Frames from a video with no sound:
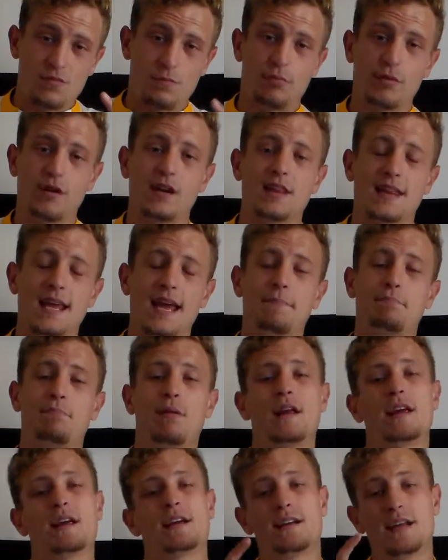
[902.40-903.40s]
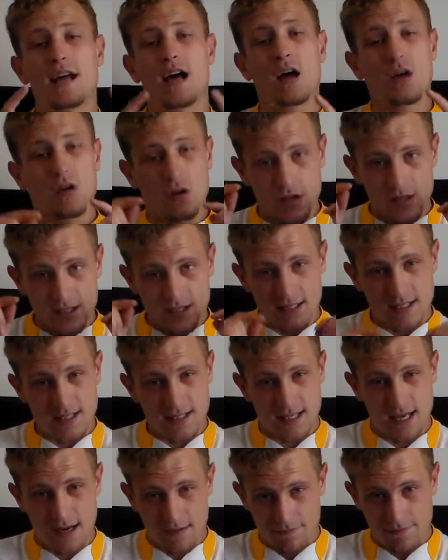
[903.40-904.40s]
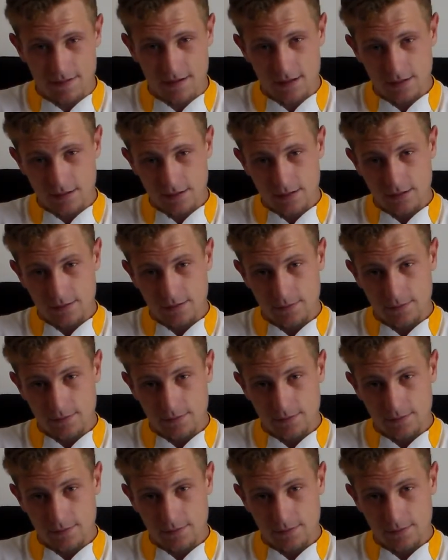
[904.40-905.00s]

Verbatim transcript: to bring that player down safely.